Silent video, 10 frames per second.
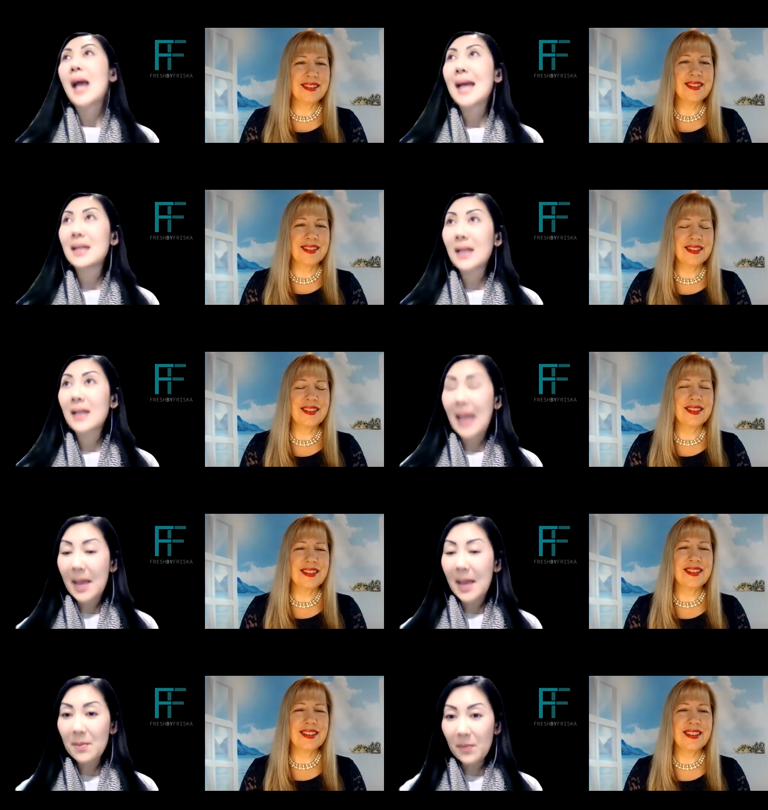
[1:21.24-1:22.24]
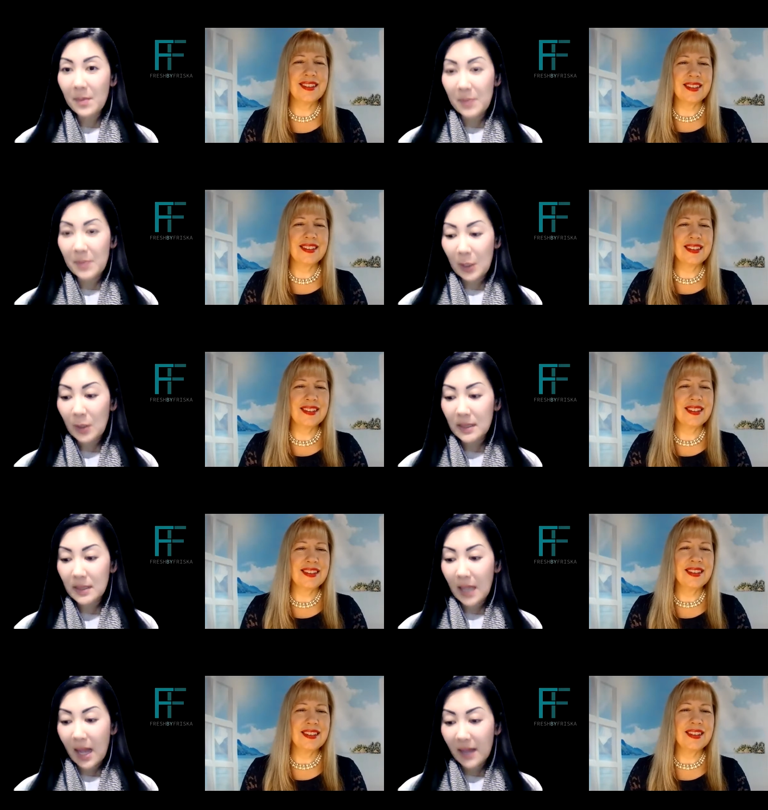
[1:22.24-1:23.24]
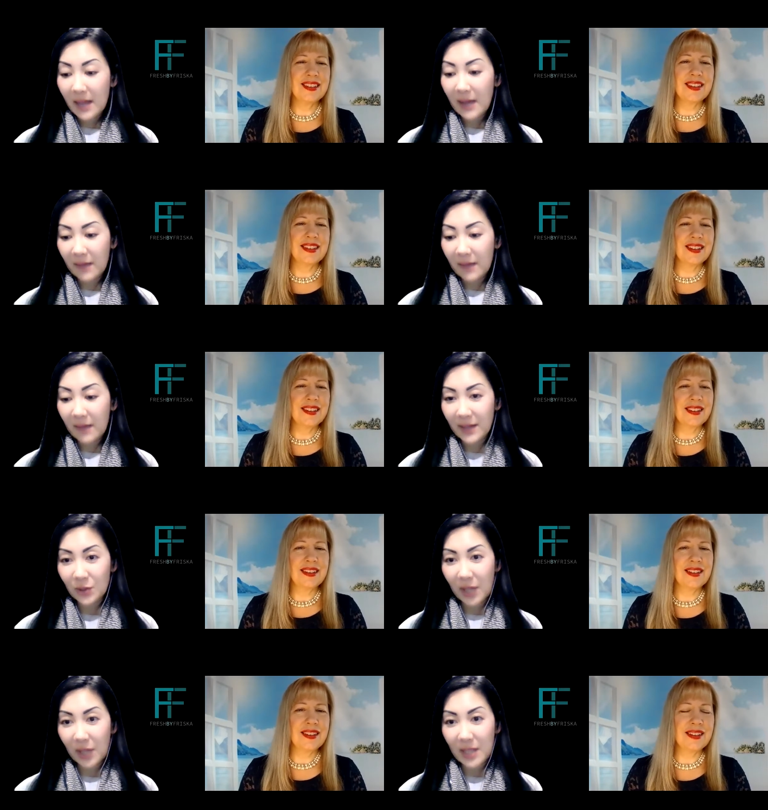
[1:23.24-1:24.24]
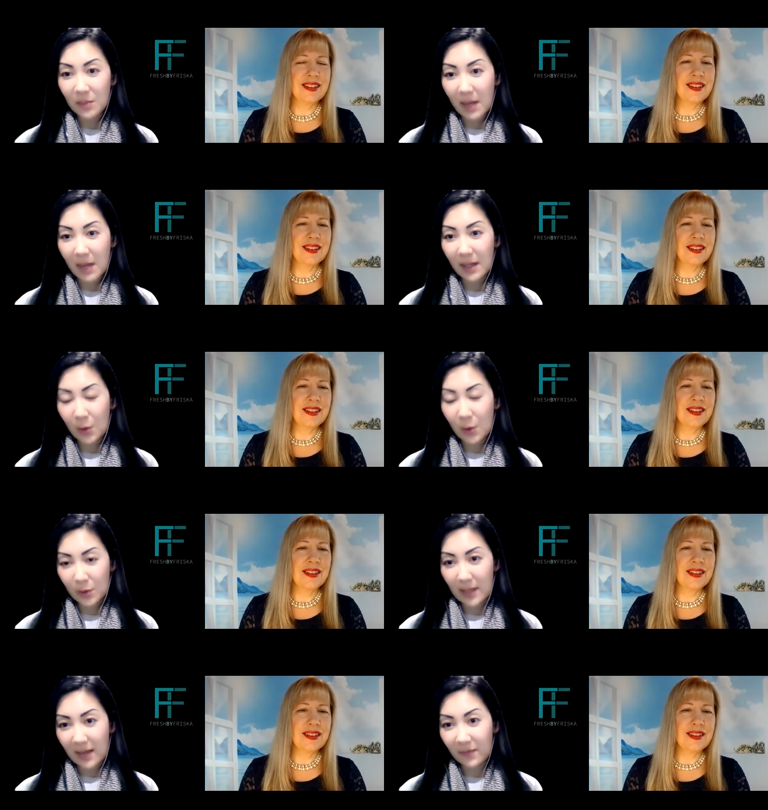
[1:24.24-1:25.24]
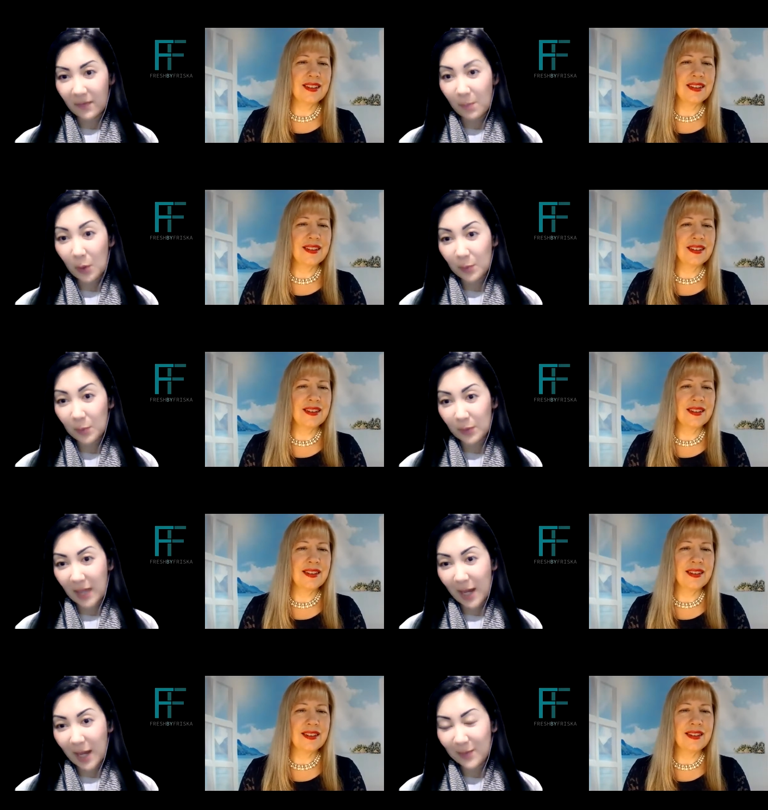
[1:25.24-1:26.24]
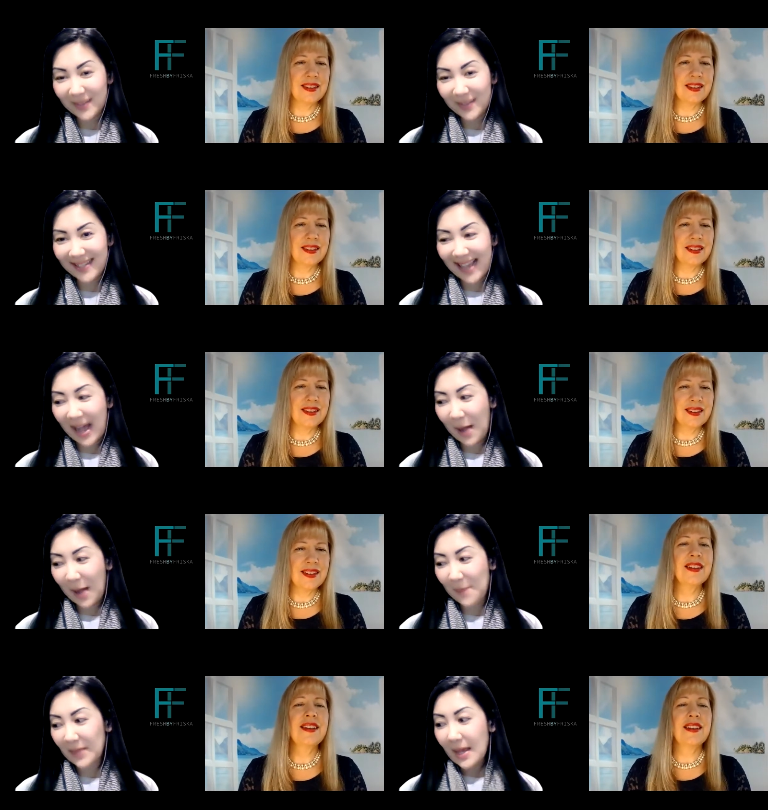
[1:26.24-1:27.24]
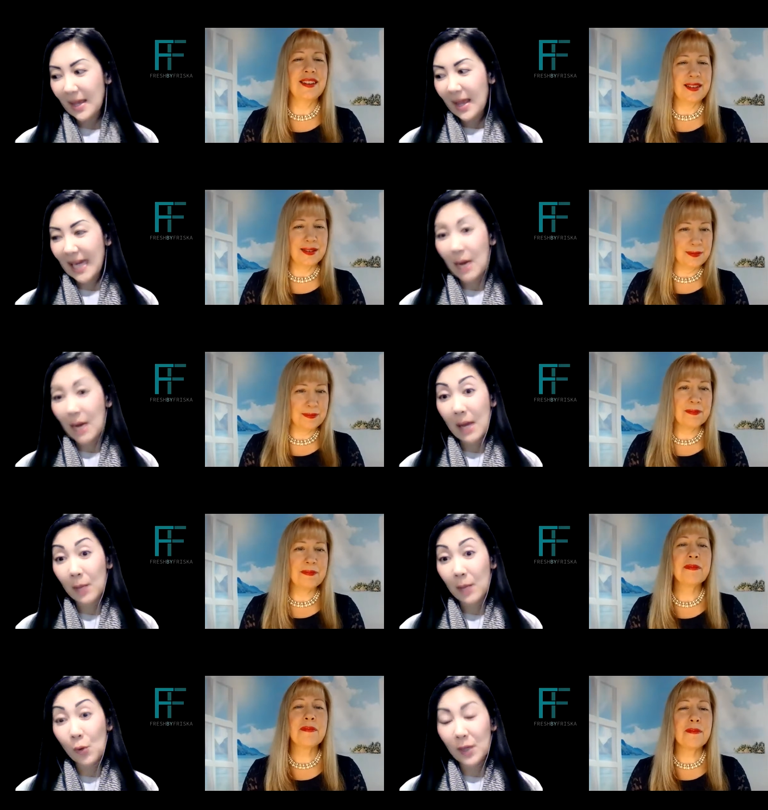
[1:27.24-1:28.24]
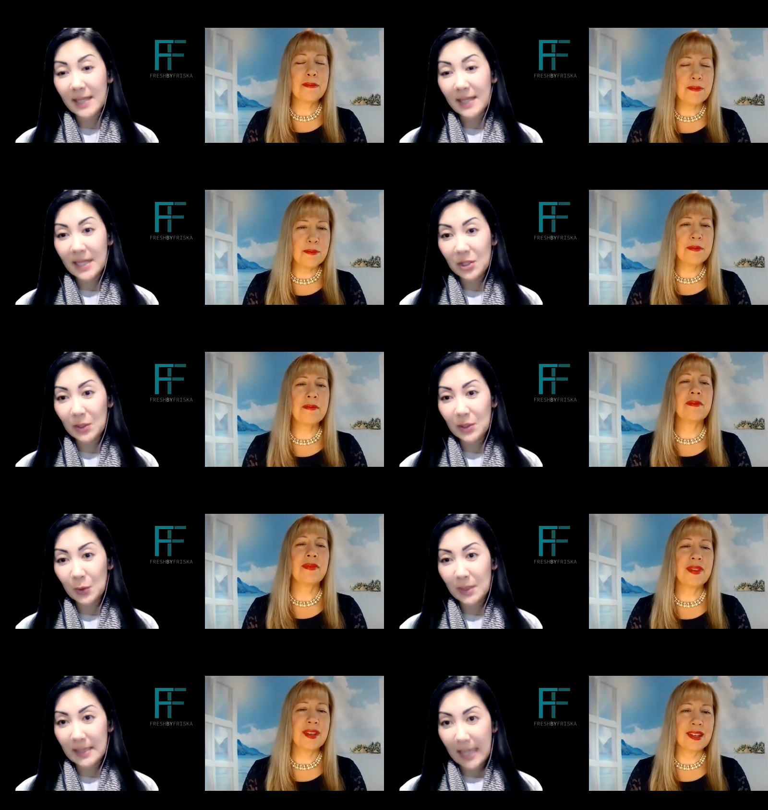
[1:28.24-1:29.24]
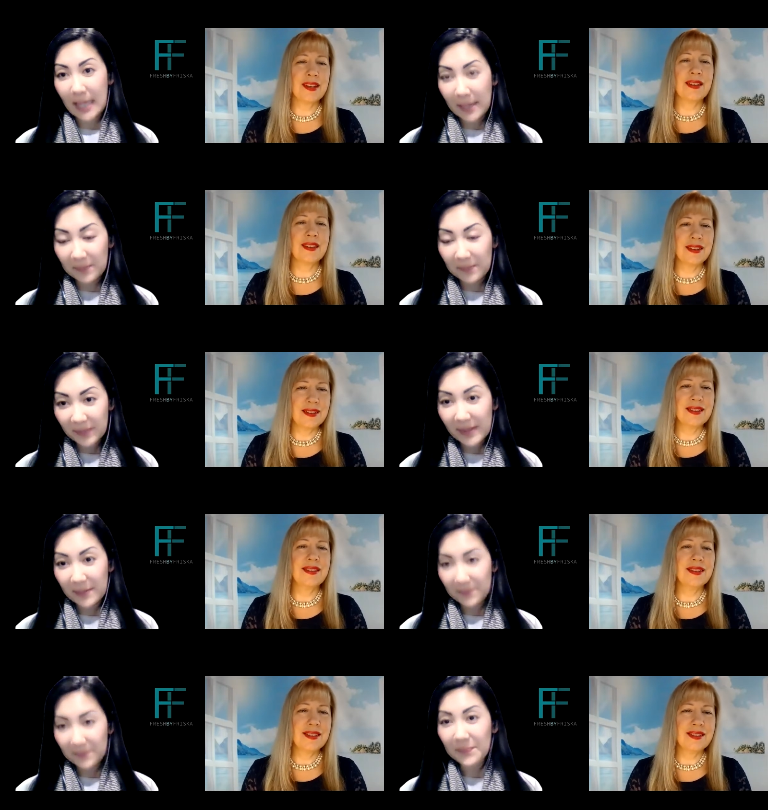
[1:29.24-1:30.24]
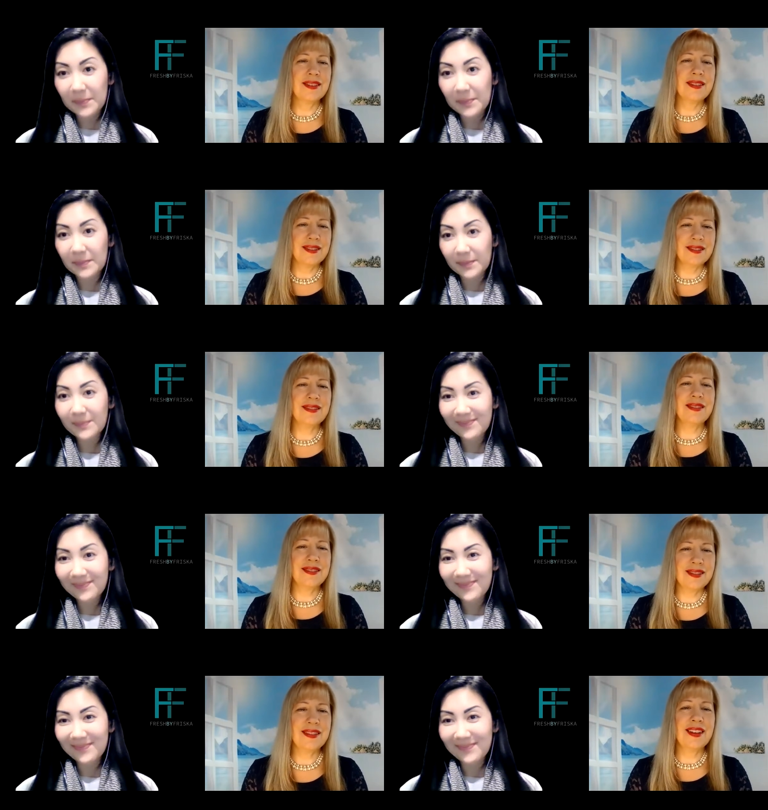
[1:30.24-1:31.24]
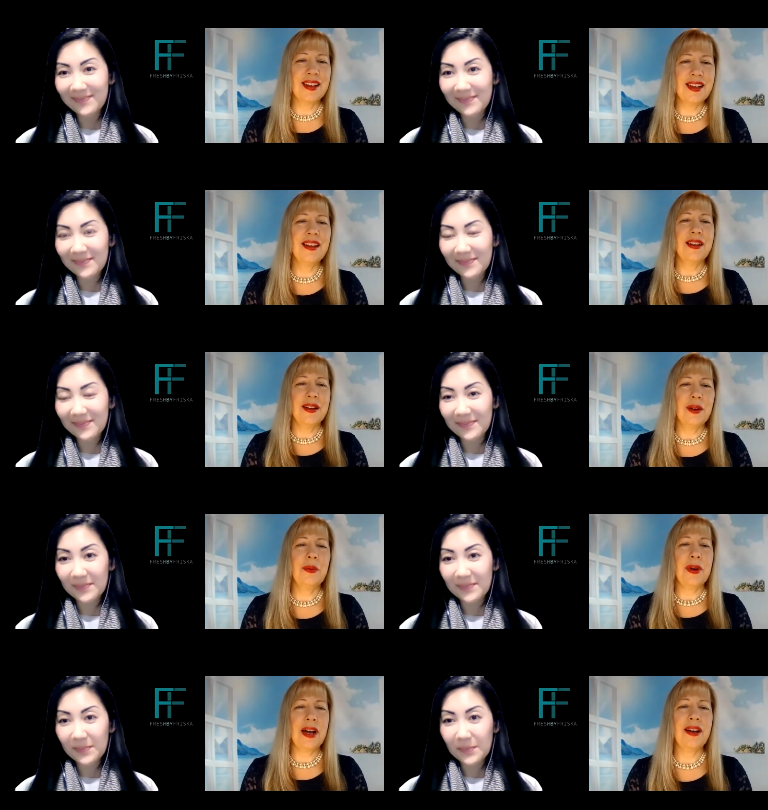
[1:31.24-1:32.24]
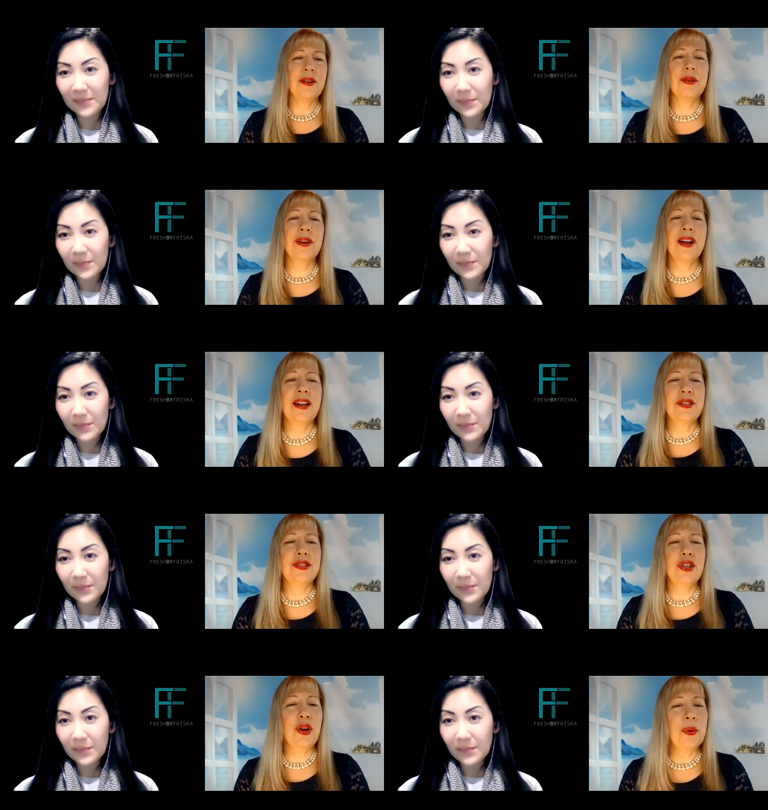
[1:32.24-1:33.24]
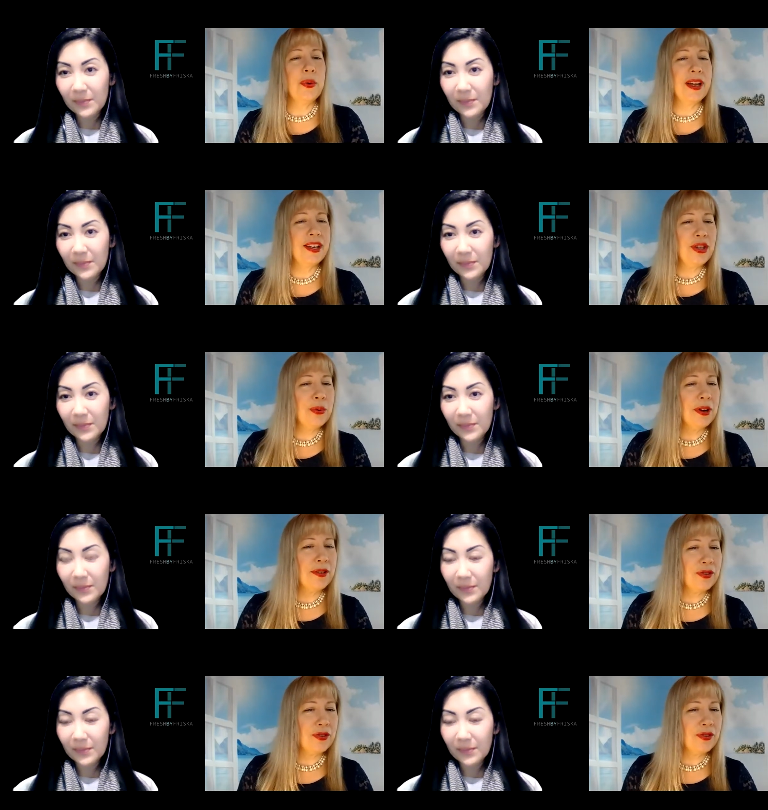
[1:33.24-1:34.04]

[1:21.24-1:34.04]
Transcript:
Speaker 1: And it came because I have had to change my own life multiple times. Um, and now I help organizations do the same. Mm-hmm. Wow.
Speaker 2: So, and you are